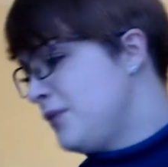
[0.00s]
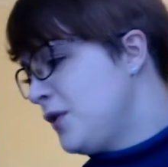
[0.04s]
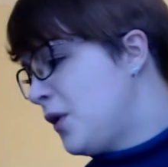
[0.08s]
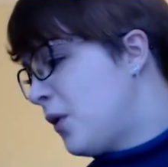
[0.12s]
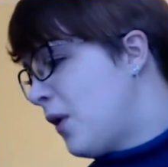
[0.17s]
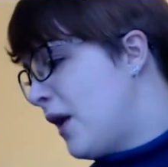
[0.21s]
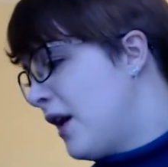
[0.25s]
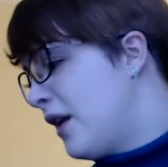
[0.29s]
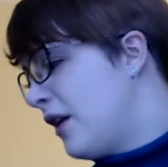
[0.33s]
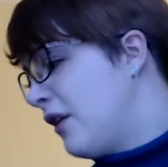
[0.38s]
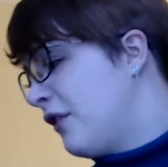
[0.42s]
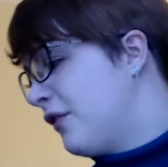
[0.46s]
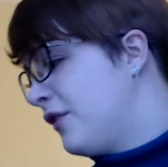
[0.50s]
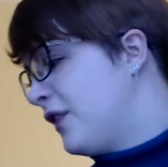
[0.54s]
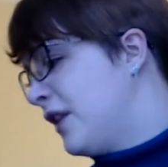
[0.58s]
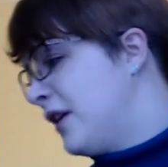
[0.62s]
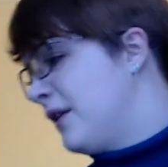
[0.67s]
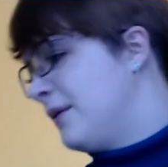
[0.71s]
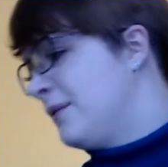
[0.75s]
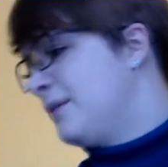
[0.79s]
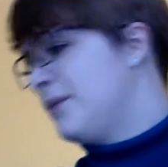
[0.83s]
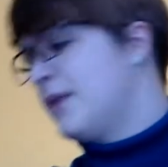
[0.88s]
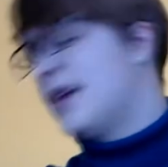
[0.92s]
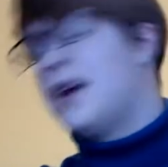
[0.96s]
Quite
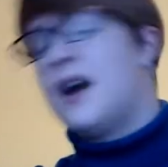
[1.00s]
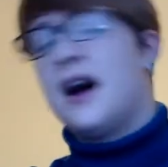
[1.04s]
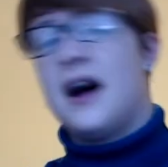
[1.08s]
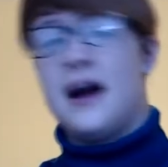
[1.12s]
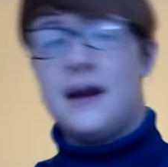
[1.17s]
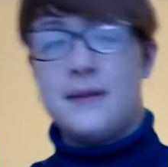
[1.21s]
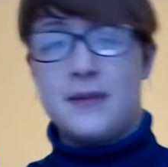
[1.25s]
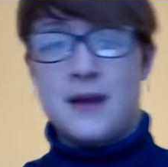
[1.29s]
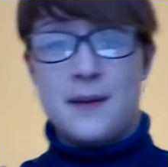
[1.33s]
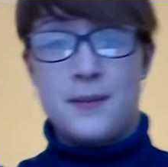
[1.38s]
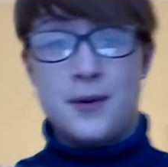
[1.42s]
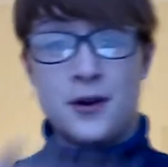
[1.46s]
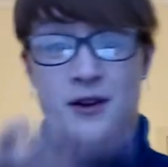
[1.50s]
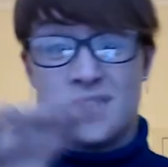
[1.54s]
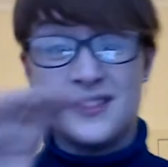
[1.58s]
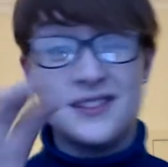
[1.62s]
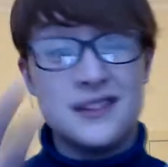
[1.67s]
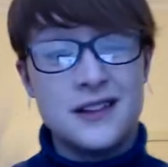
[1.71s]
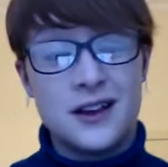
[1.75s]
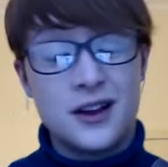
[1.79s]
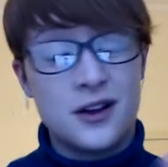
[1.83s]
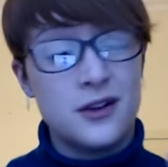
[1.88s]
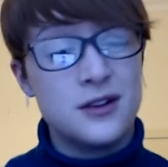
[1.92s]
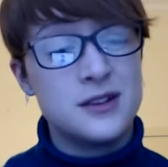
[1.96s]
often I'm that person
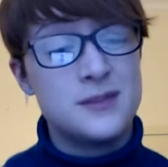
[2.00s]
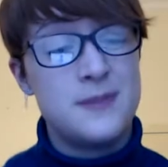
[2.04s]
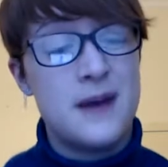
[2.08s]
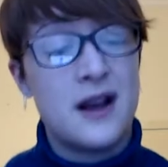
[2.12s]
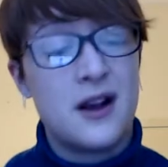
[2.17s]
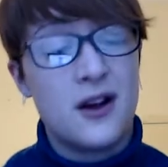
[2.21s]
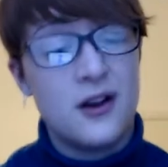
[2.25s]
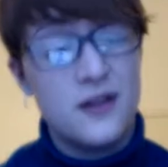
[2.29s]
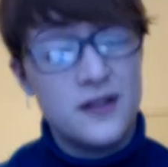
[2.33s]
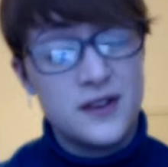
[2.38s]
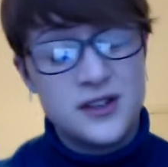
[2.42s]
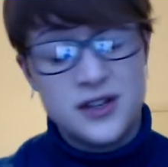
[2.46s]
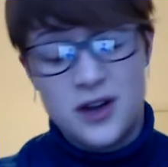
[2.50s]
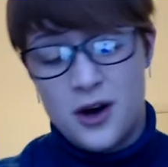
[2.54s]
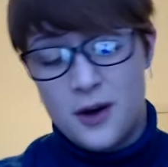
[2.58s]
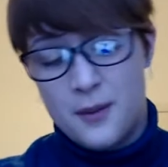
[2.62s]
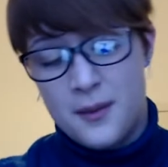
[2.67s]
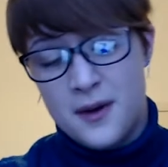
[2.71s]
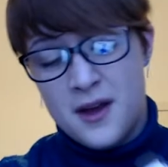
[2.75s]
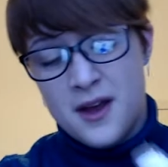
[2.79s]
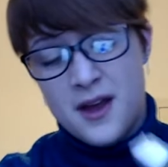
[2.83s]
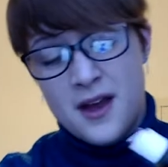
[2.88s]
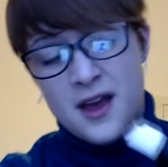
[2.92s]
that goes back over top